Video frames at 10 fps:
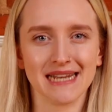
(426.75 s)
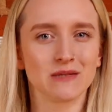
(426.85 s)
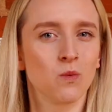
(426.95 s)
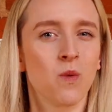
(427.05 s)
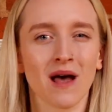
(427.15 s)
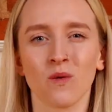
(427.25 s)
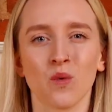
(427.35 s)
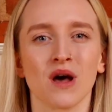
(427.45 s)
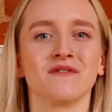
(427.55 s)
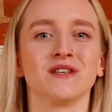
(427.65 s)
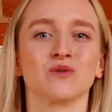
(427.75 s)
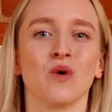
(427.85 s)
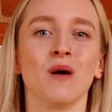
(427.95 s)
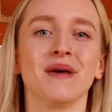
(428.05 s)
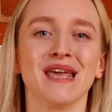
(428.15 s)
it's well worth the
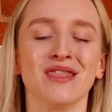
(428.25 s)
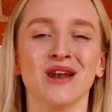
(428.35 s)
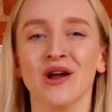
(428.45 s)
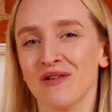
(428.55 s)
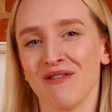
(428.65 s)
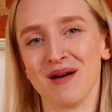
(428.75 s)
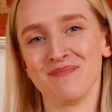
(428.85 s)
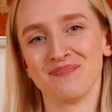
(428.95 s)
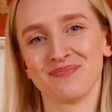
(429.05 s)
swap in the long run.